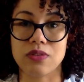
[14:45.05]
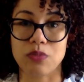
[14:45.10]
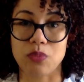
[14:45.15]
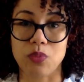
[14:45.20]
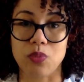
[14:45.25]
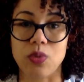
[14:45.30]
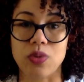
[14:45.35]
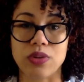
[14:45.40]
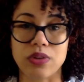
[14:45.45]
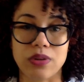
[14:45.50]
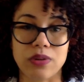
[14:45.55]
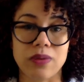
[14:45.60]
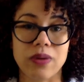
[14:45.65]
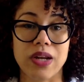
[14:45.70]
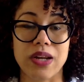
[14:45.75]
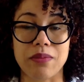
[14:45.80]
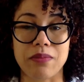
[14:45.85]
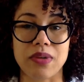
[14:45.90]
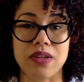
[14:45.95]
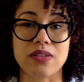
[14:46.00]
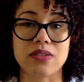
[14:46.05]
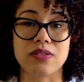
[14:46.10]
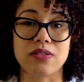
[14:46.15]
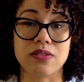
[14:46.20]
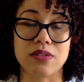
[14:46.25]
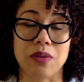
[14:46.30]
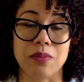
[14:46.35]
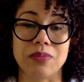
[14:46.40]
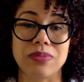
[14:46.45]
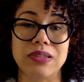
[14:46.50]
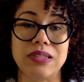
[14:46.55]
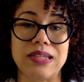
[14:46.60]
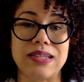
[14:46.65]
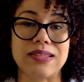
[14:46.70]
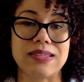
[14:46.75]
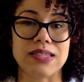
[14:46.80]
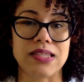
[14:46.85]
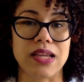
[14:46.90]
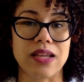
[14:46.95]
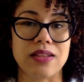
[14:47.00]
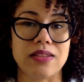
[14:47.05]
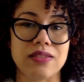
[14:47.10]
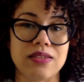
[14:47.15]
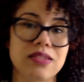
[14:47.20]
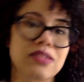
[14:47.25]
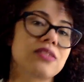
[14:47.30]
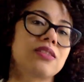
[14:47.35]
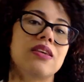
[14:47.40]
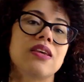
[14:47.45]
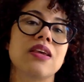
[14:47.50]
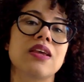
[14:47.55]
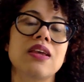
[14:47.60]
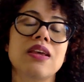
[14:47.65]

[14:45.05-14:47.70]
what they're reading makes complete sense,